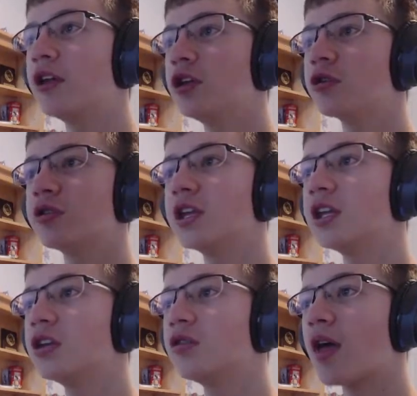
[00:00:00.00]
you don't need to
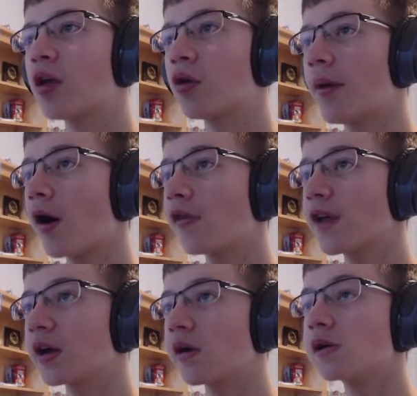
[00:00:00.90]
do that whole pellet
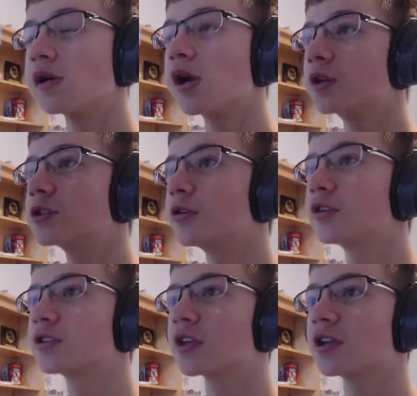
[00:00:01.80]
thing. So you're
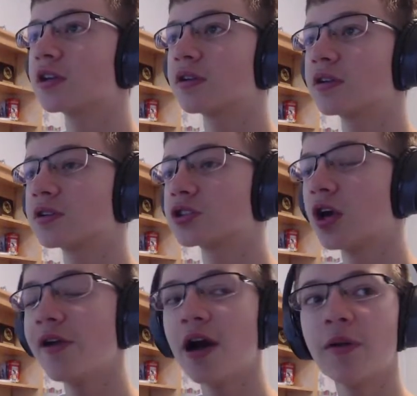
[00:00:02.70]
just going to
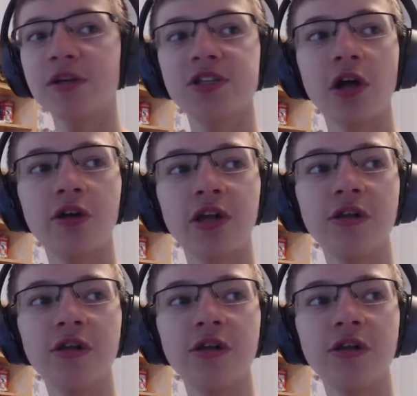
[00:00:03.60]
start how we started.